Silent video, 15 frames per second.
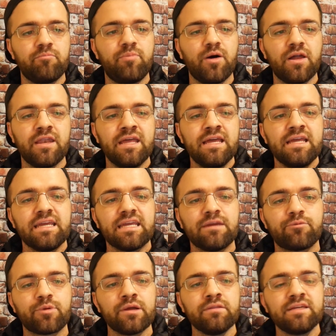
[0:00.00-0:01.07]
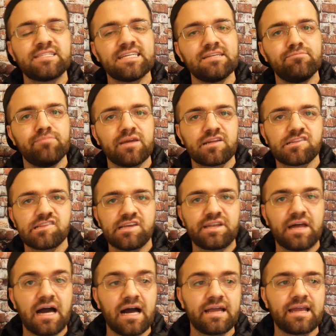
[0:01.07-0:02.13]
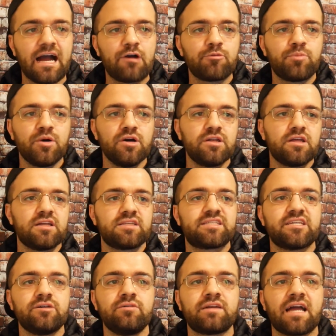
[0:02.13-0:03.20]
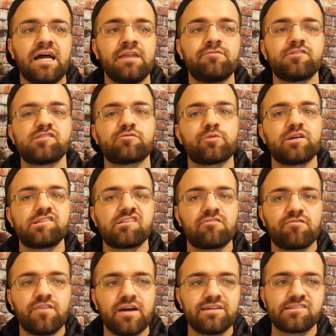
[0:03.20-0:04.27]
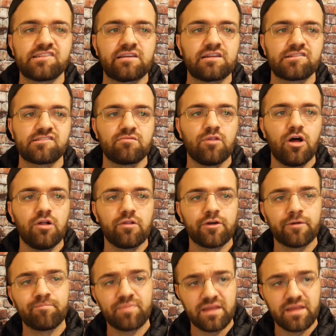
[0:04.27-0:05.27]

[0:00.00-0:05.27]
but he really didn't mix in high output until kind of his recent fights against Lawler